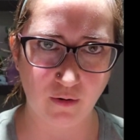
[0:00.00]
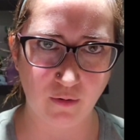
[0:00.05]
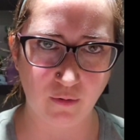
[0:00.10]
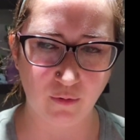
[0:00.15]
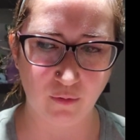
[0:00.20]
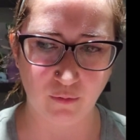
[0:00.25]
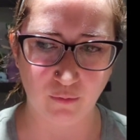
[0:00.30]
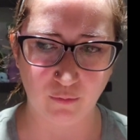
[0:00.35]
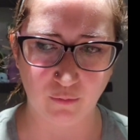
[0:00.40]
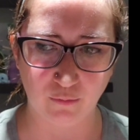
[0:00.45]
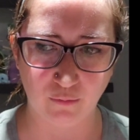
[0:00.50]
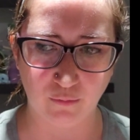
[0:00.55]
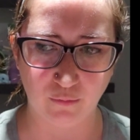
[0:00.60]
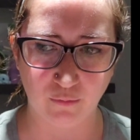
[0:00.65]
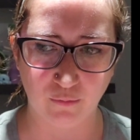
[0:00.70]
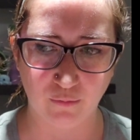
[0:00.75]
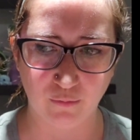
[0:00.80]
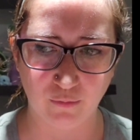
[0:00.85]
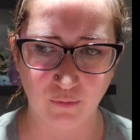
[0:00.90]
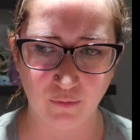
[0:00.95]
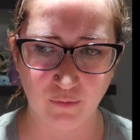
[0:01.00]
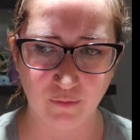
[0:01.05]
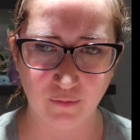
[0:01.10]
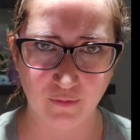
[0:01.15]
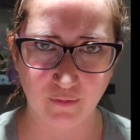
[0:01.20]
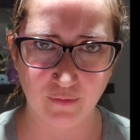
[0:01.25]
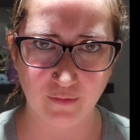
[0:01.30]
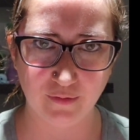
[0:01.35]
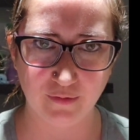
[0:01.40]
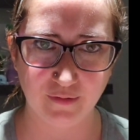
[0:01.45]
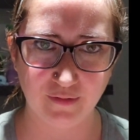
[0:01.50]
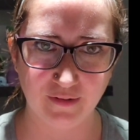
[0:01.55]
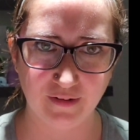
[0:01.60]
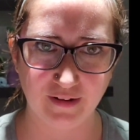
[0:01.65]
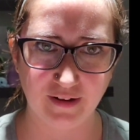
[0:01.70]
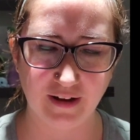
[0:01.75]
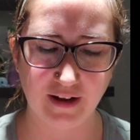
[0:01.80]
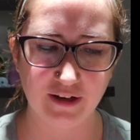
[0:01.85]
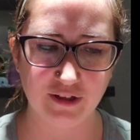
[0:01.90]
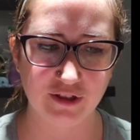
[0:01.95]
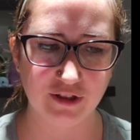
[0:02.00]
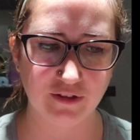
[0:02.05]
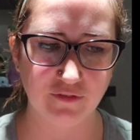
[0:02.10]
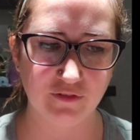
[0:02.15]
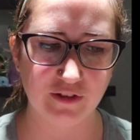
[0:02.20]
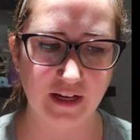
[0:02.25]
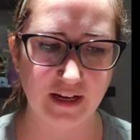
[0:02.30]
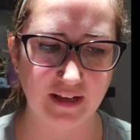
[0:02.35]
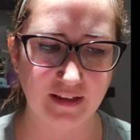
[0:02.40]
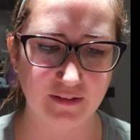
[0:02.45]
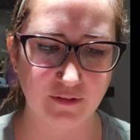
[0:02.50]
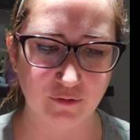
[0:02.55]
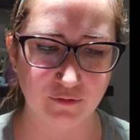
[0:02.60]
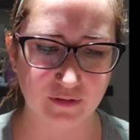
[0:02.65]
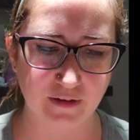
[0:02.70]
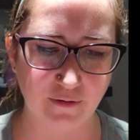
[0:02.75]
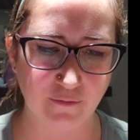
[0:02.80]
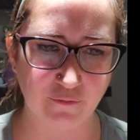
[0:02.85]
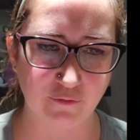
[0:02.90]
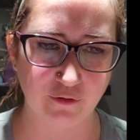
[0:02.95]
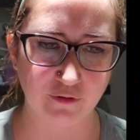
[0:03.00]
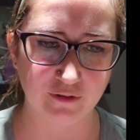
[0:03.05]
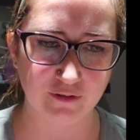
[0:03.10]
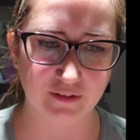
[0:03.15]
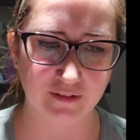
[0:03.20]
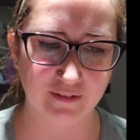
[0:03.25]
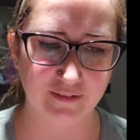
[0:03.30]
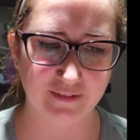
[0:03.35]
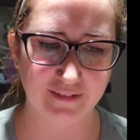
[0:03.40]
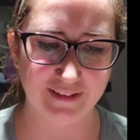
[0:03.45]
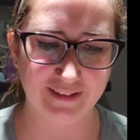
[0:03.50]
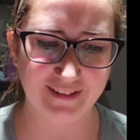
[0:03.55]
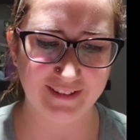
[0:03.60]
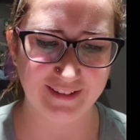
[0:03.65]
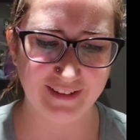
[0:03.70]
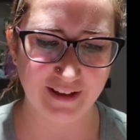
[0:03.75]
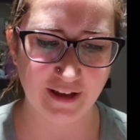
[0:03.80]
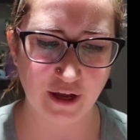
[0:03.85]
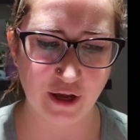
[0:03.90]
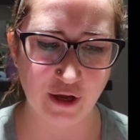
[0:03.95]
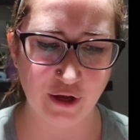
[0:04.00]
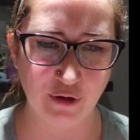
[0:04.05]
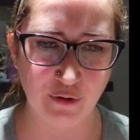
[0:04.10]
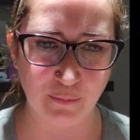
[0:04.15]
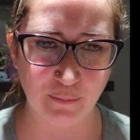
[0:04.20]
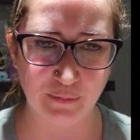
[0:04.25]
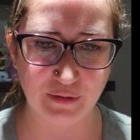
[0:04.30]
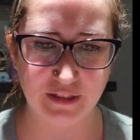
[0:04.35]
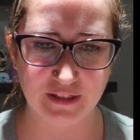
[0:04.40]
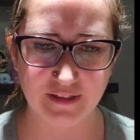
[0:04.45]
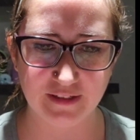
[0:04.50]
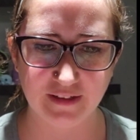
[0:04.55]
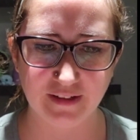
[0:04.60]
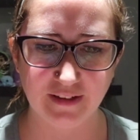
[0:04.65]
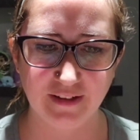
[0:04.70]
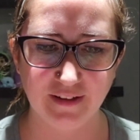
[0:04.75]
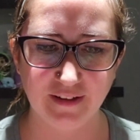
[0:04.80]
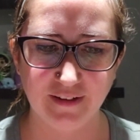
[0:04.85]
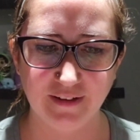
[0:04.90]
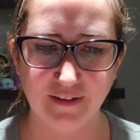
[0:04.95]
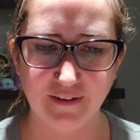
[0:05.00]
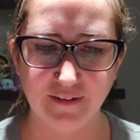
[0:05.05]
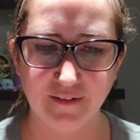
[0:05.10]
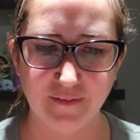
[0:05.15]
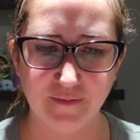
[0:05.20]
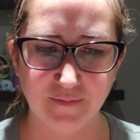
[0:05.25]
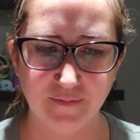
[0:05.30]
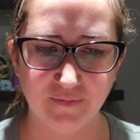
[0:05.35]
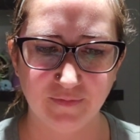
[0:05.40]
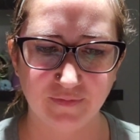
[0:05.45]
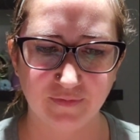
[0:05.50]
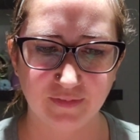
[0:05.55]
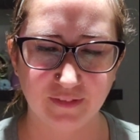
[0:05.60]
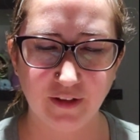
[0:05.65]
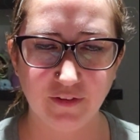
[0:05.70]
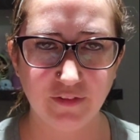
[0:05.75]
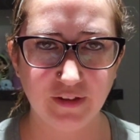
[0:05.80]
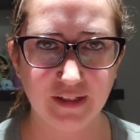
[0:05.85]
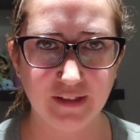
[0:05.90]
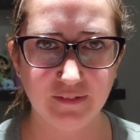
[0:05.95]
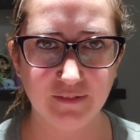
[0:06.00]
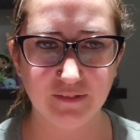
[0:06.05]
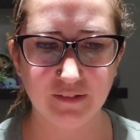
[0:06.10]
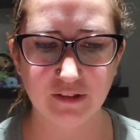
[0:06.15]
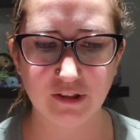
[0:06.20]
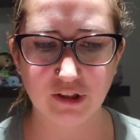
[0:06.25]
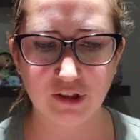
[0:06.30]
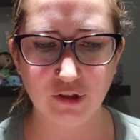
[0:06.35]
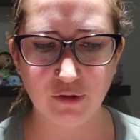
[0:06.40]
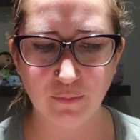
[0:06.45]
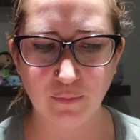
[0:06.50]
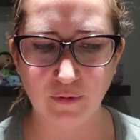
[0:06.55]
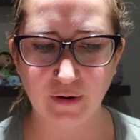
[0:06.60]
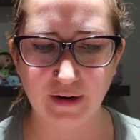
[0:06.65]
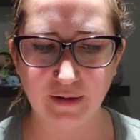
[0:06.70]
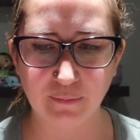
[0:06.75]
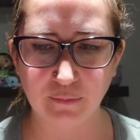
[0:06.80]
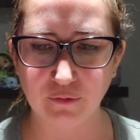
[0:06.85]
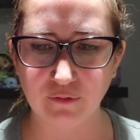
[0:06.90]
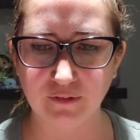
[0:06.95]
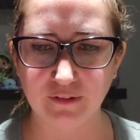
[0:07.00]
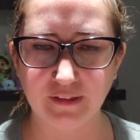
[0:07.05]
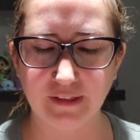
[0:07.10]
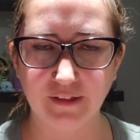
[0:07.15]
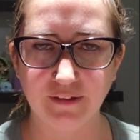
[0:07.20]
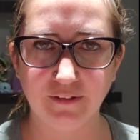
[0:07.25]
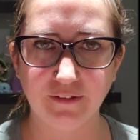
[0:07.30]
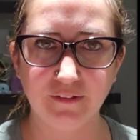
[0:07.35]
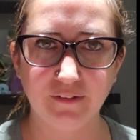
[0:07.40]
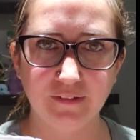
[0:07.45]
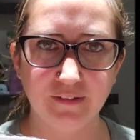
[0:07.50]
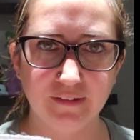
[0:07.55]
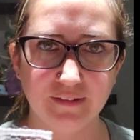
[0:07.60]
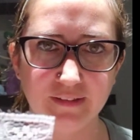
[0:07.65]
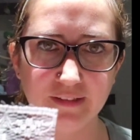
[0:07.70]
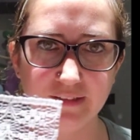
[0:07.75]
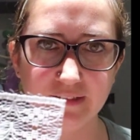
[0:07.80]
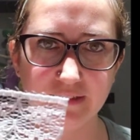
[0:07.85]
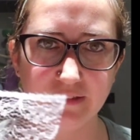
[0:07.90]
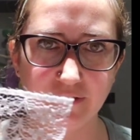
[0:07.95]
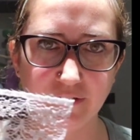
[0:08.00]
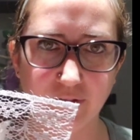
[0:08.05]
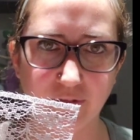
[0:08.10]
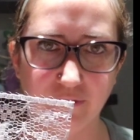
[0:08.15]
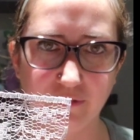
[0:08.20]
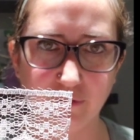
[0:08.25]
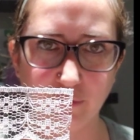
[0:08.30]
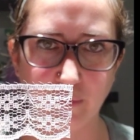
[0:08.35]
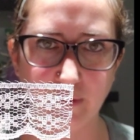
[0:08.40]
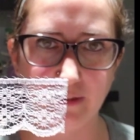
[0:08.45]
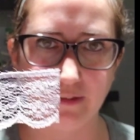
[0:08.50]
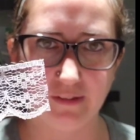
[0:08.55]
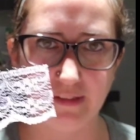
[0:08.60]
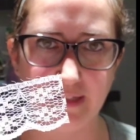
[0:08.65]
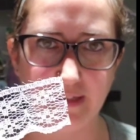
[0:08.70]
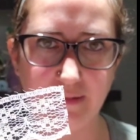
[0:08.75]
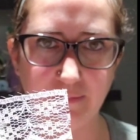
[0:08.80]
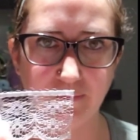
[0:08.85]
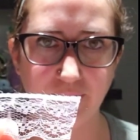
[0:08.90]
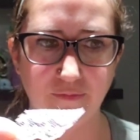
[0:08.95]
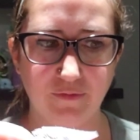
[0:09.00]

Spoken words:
oh, I should have taken those out first. Oops. Nothing's too breakable in here. This little doily